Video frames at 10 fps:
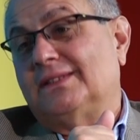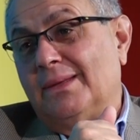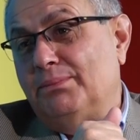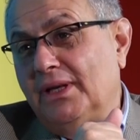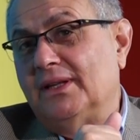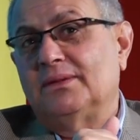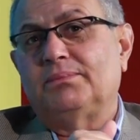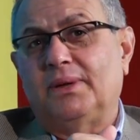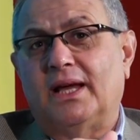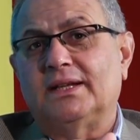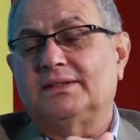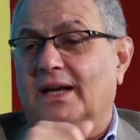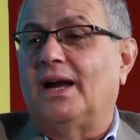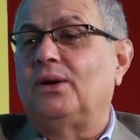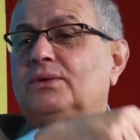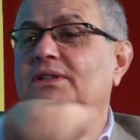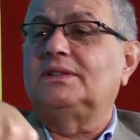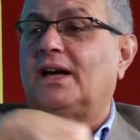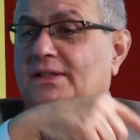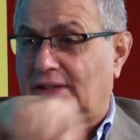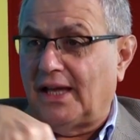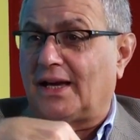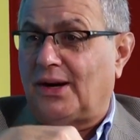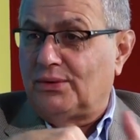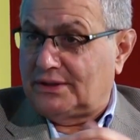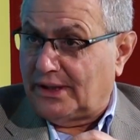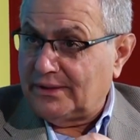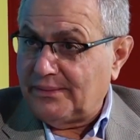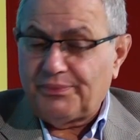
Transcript: least 10 billion planets around stars like our sun.